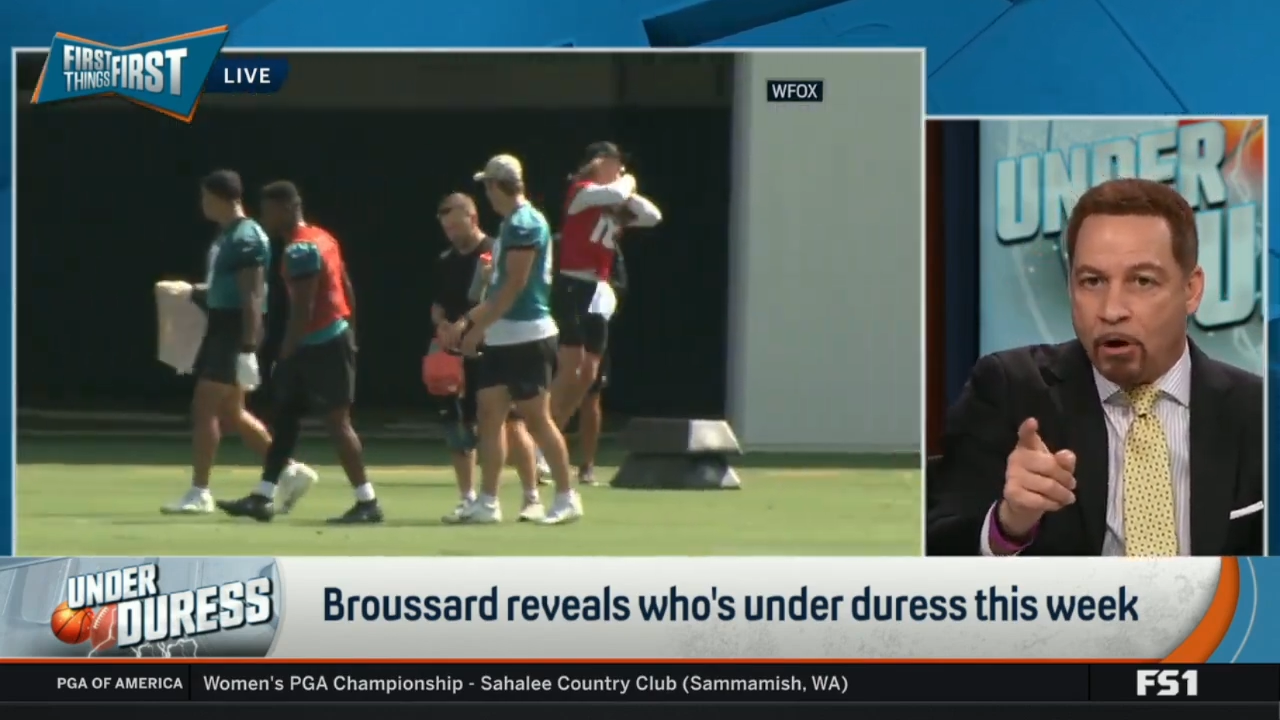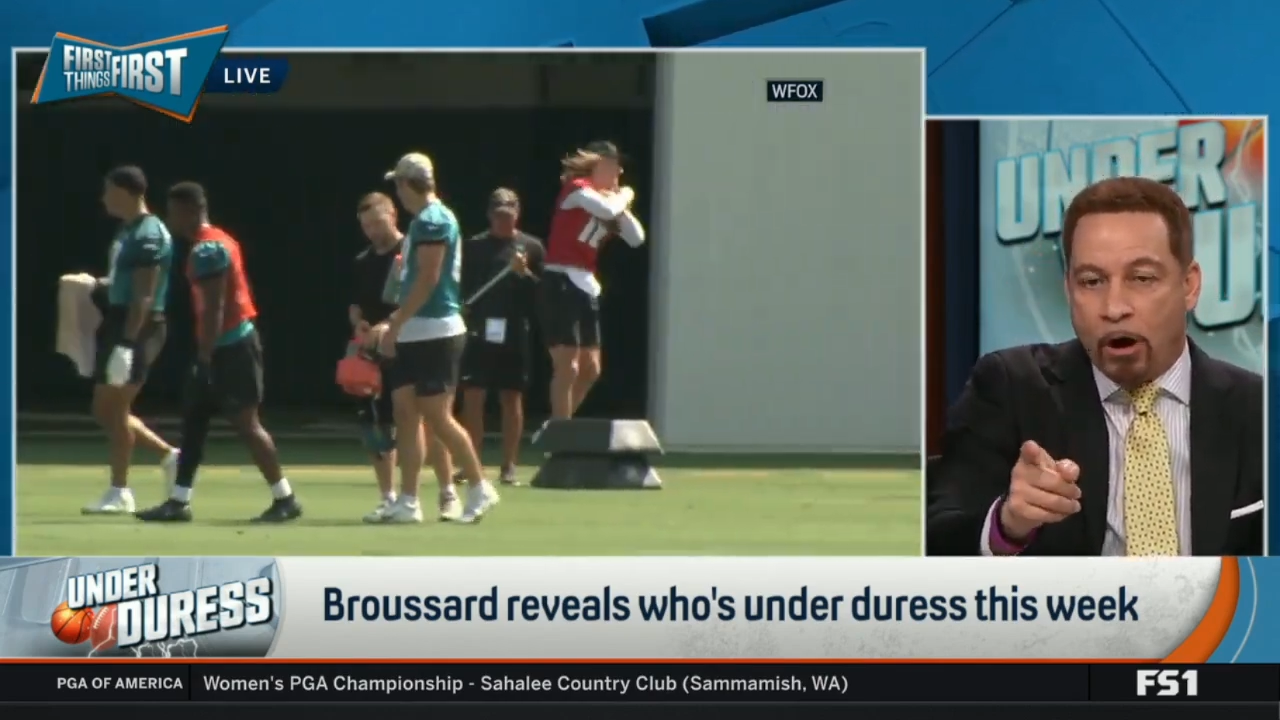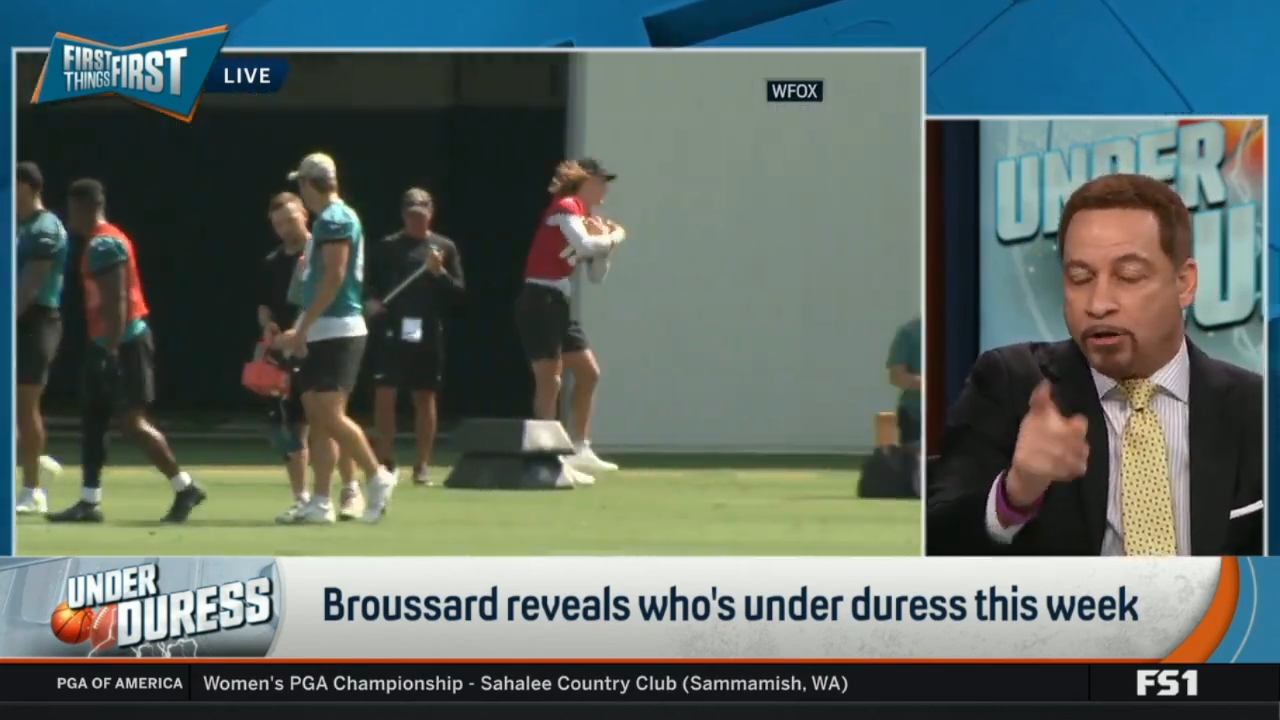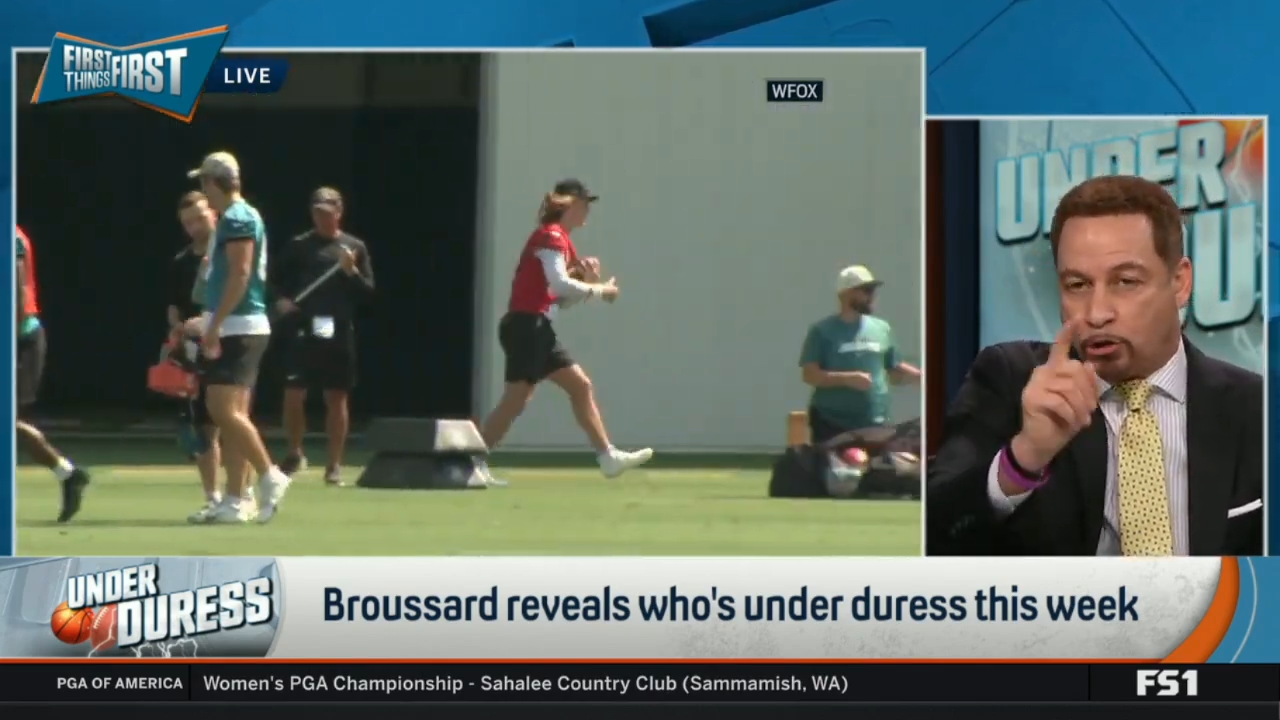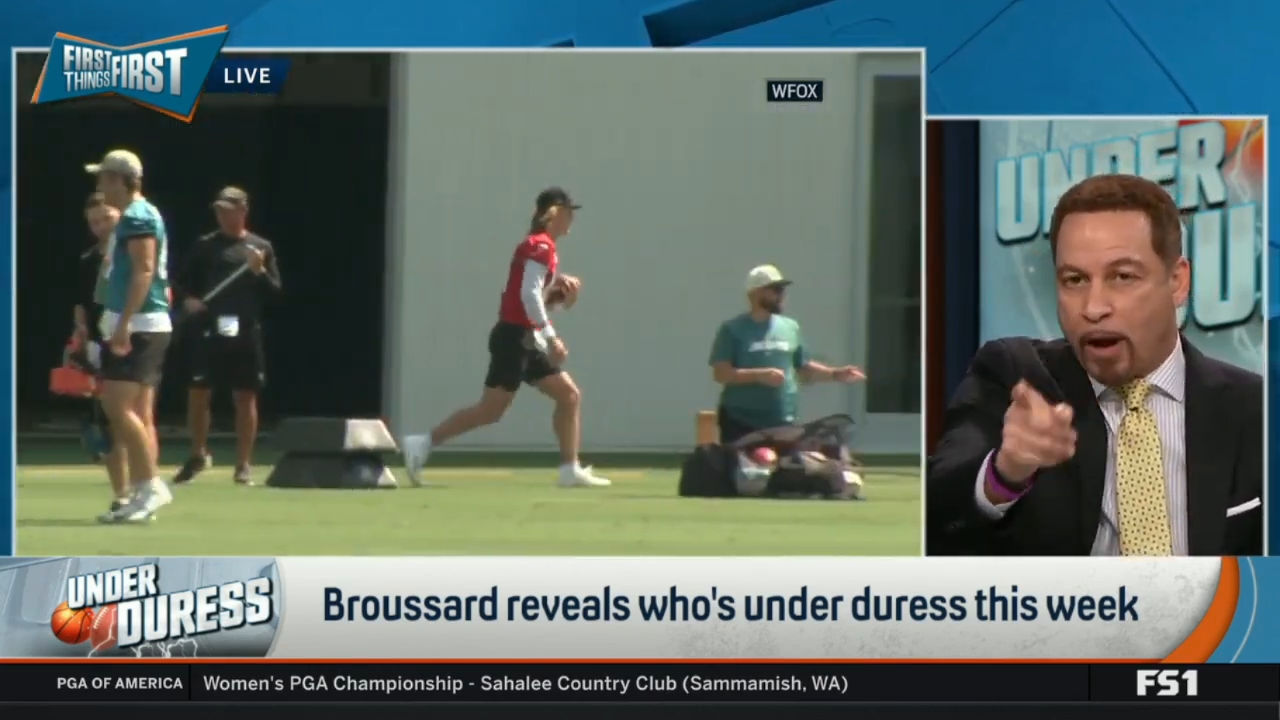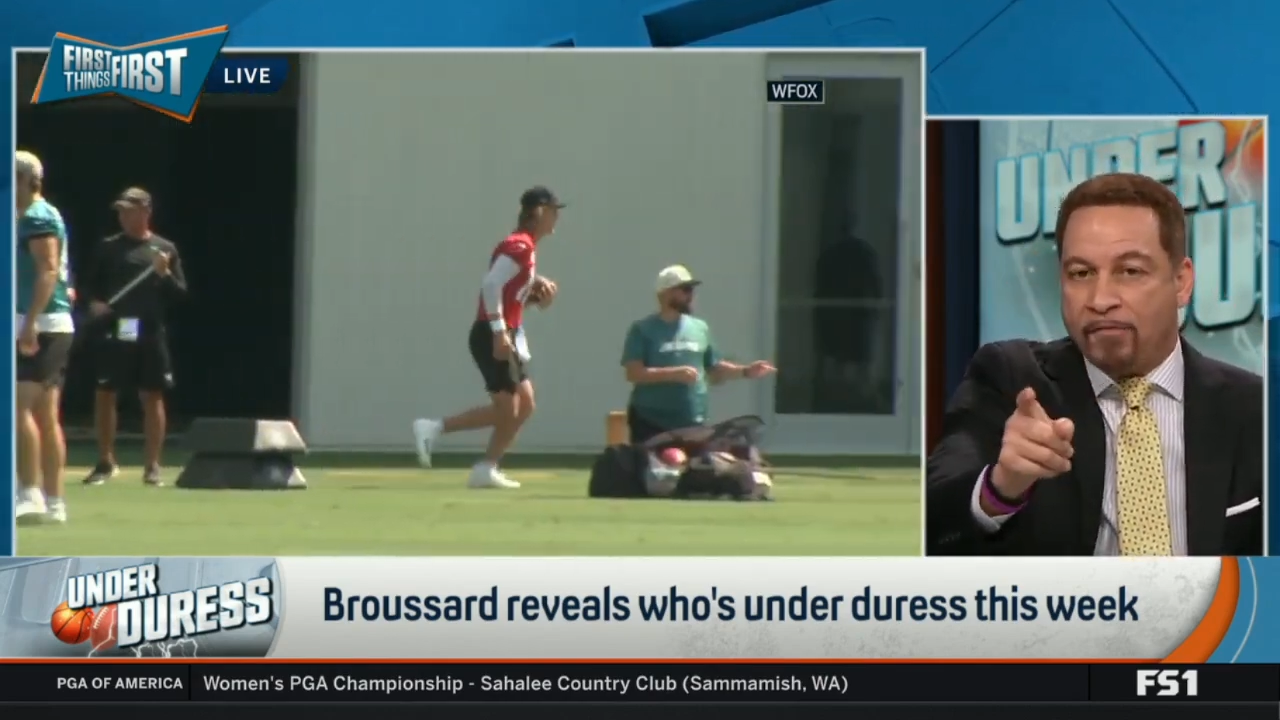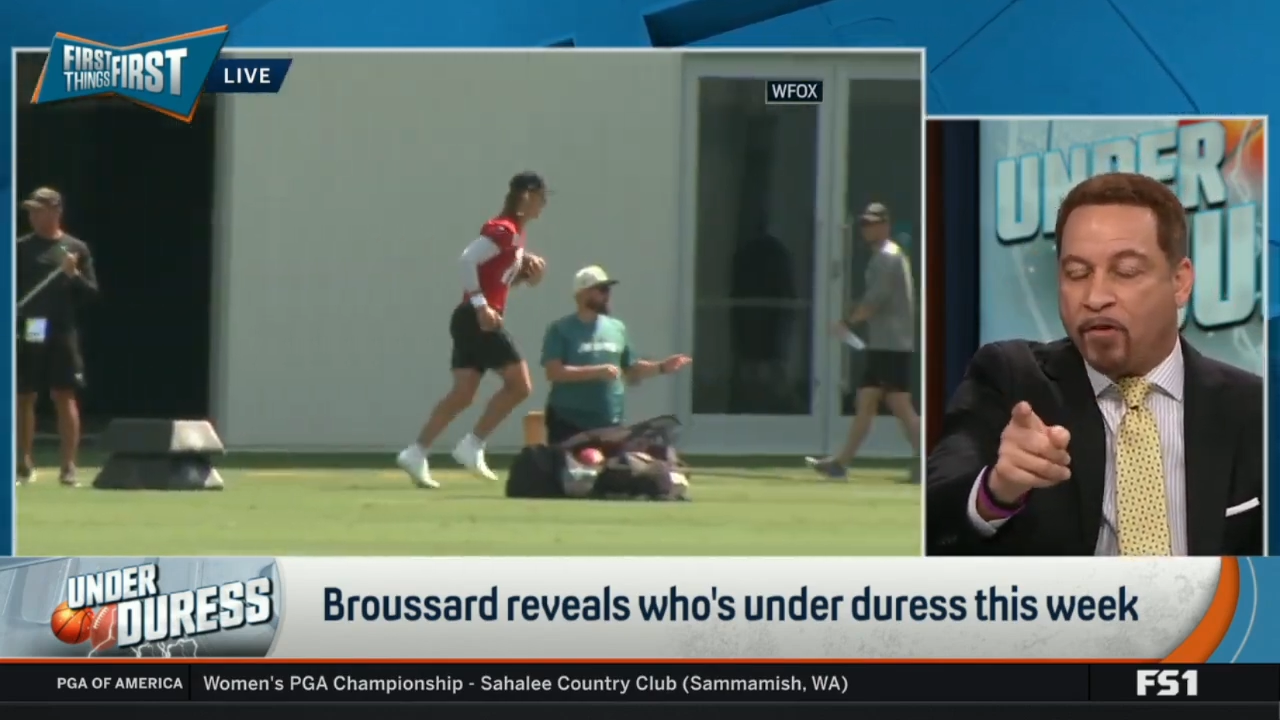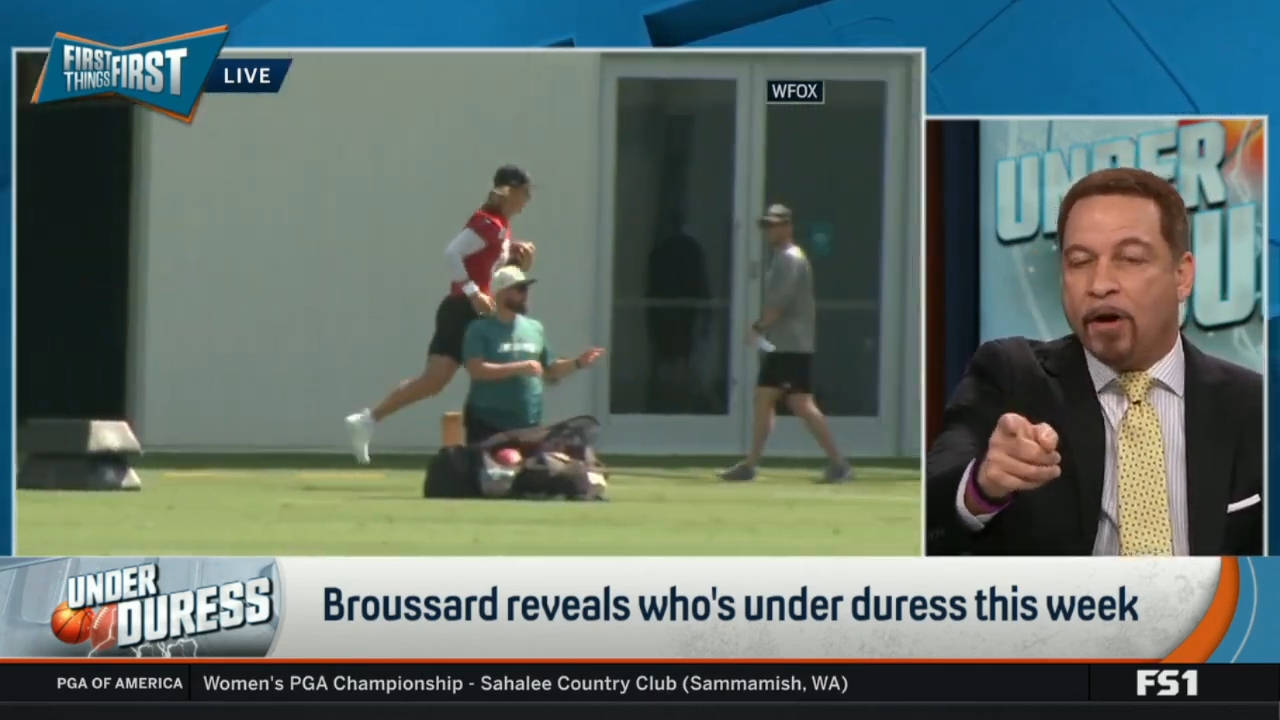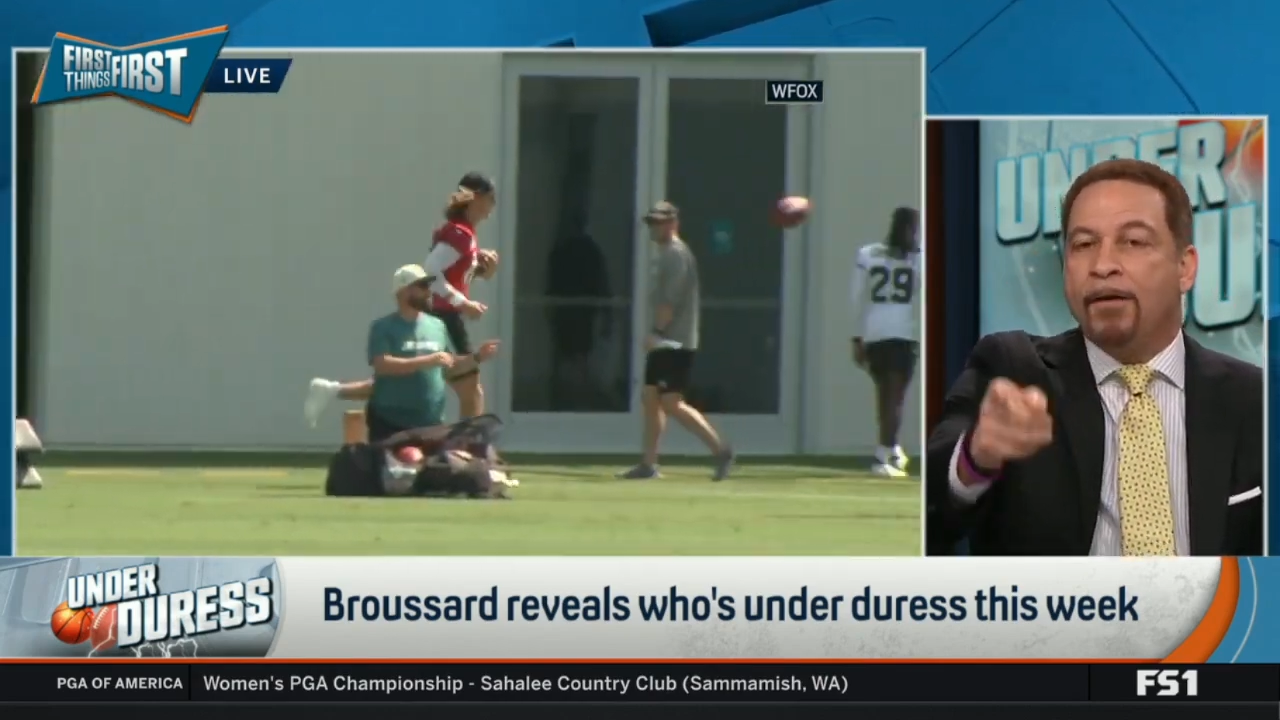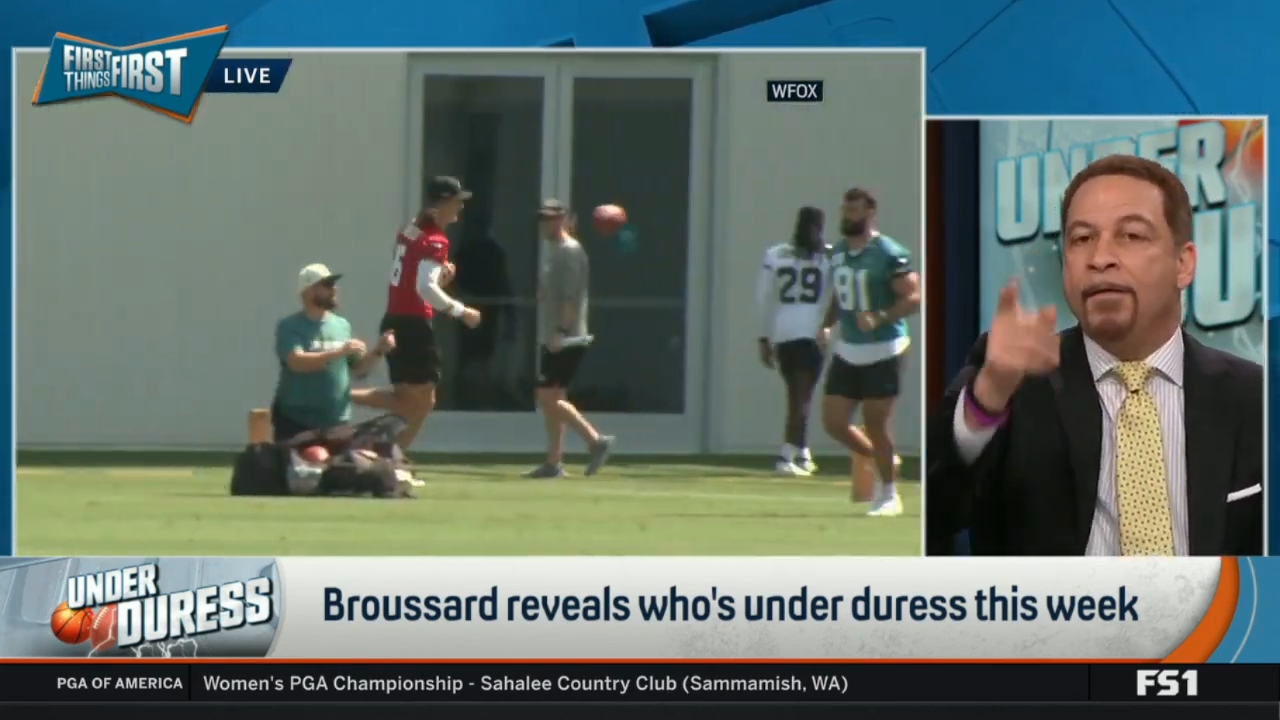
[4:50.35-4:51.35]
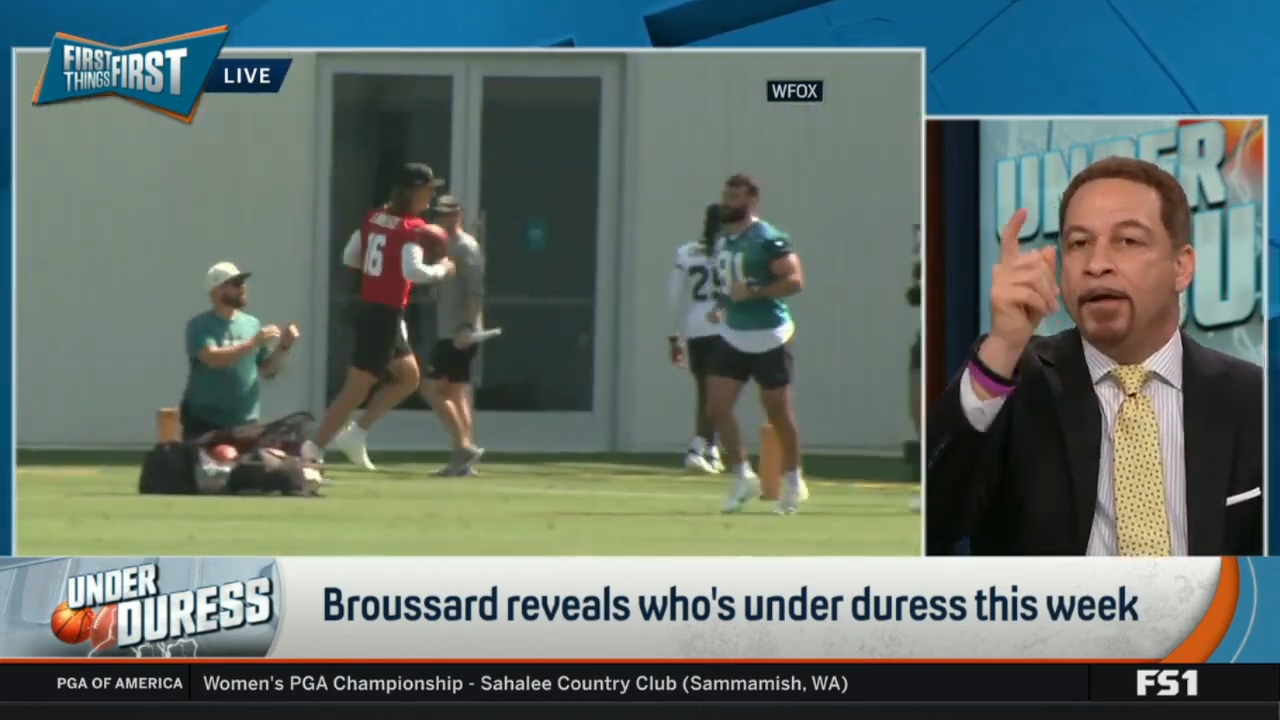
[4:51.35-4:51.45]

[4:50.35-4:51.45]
or Trevor,